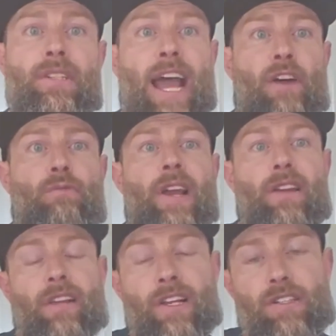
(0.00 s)

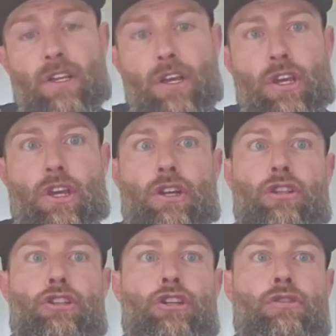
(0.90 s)
downregulates
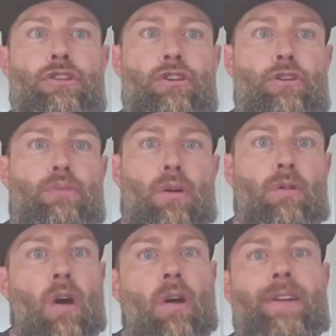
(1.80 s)
due to
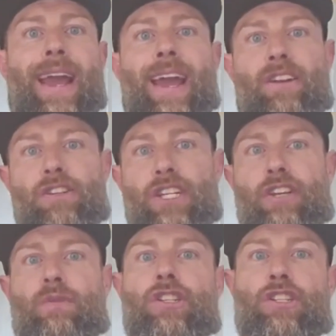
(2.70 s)
prolonged
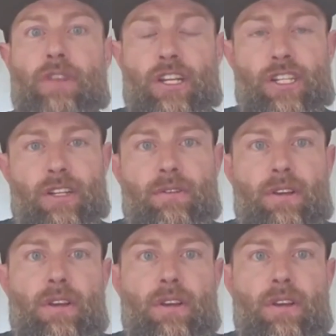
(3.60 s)
energy restriction.